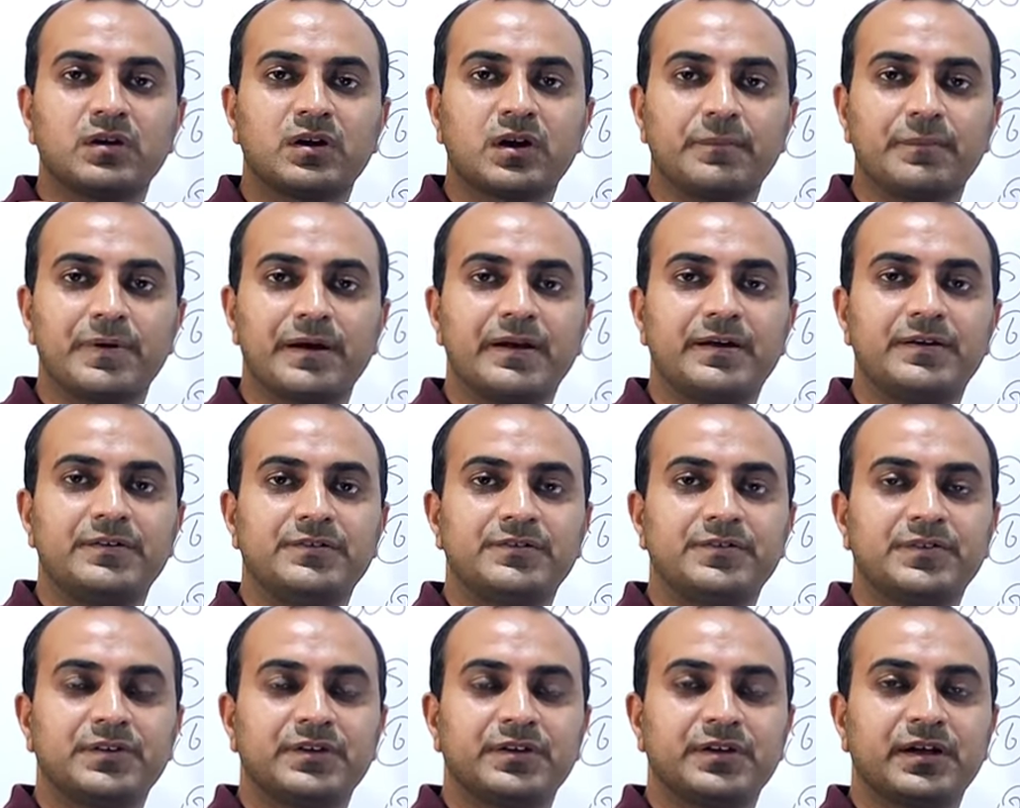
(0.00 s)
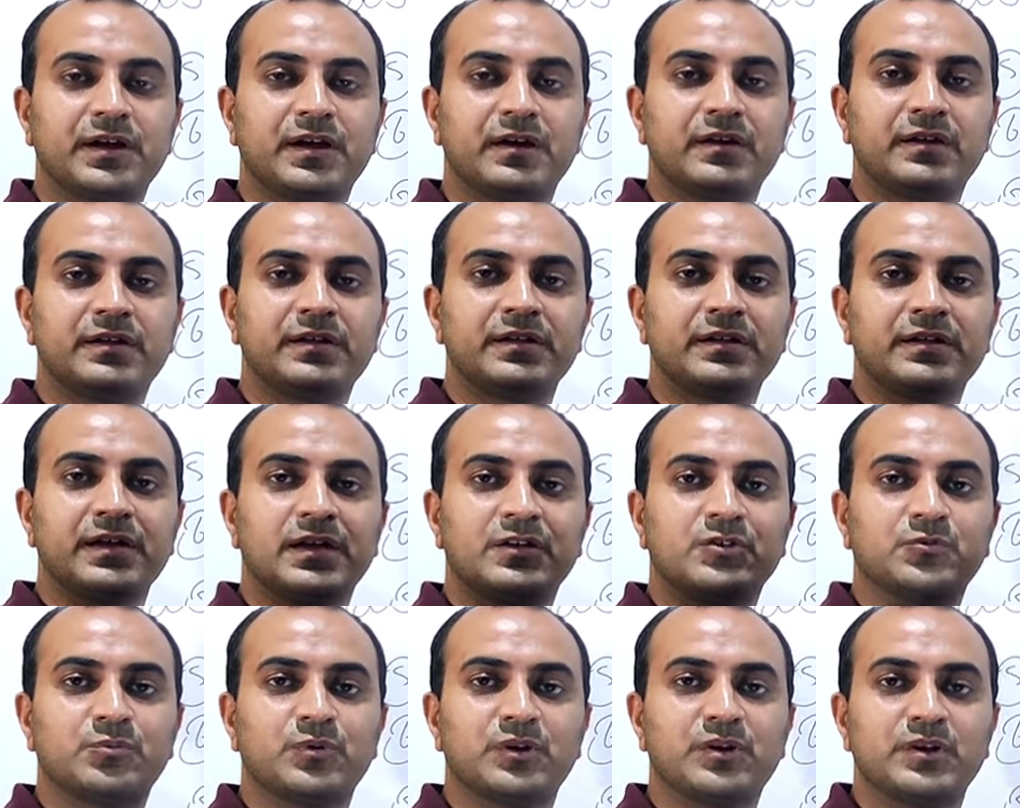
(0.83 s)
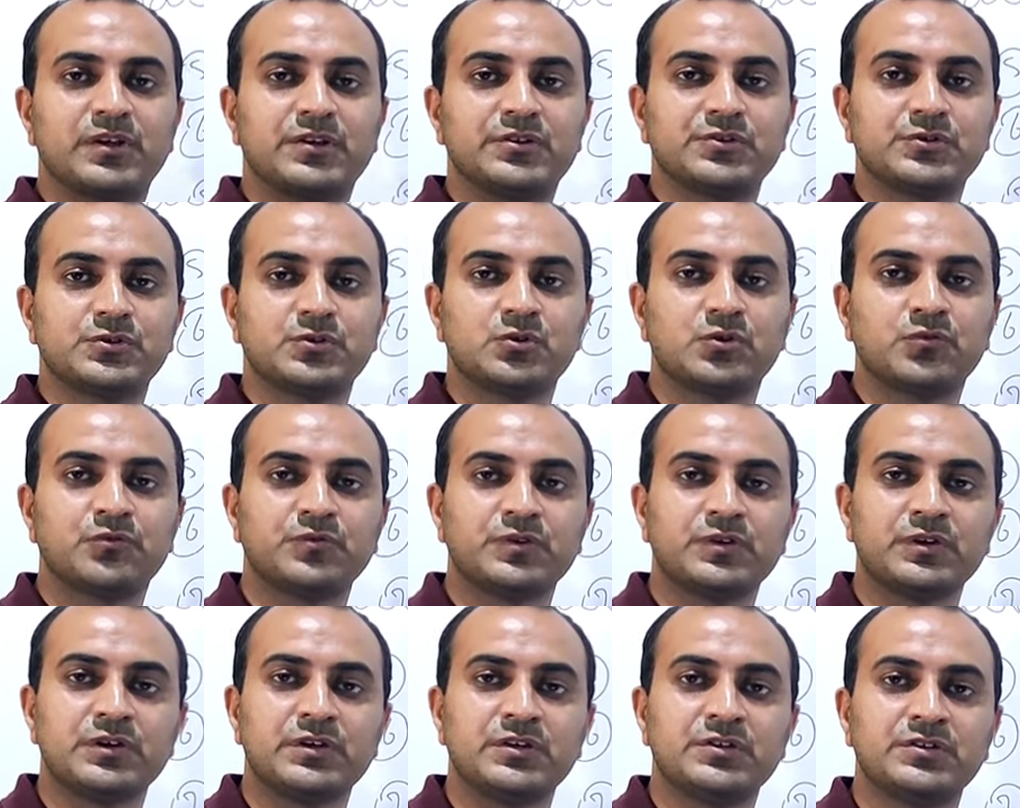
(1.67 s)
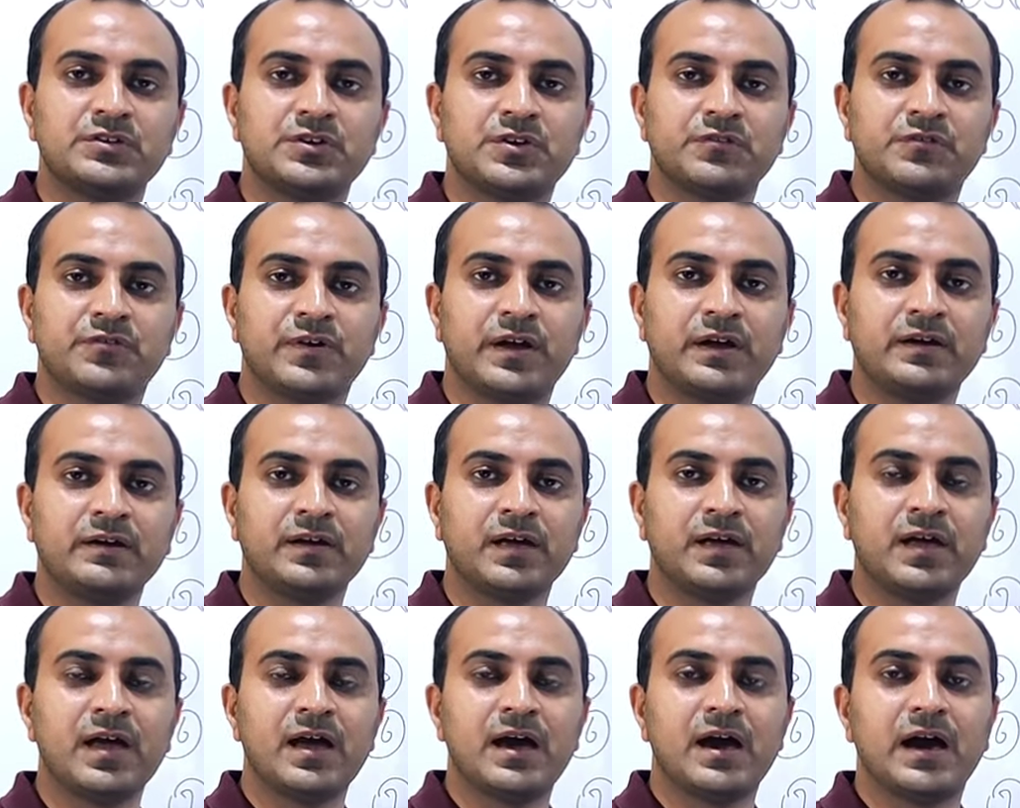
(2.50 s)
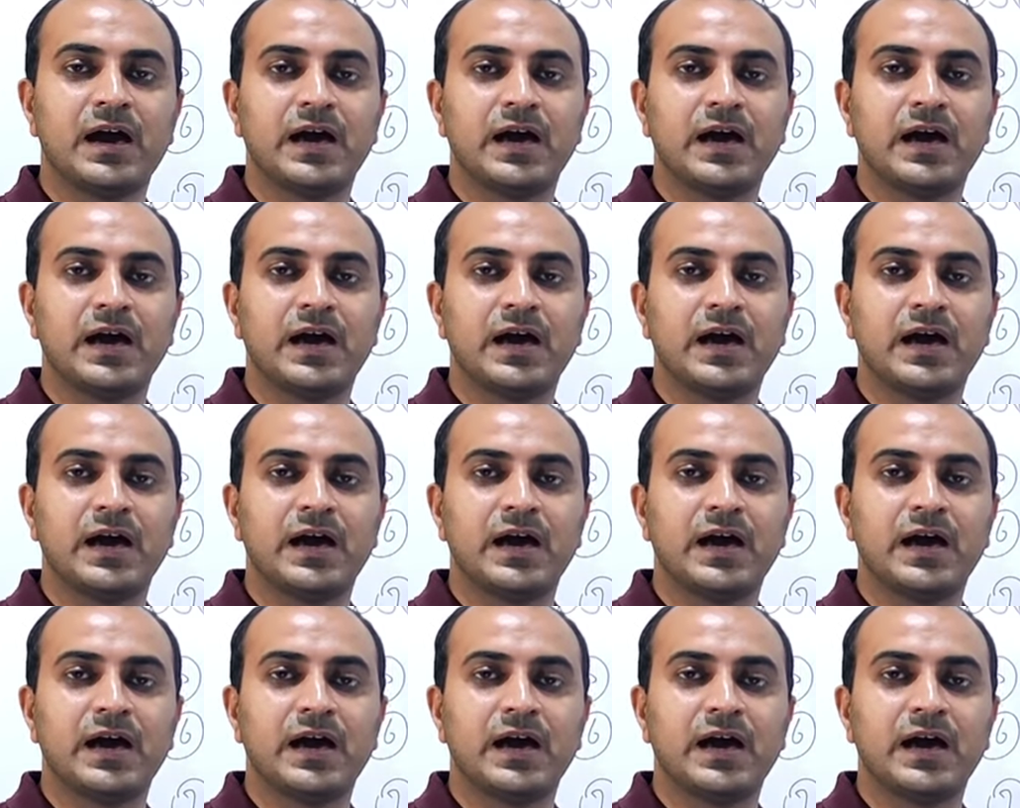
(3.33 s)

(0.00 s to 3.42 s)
comments regarding explanation of each defect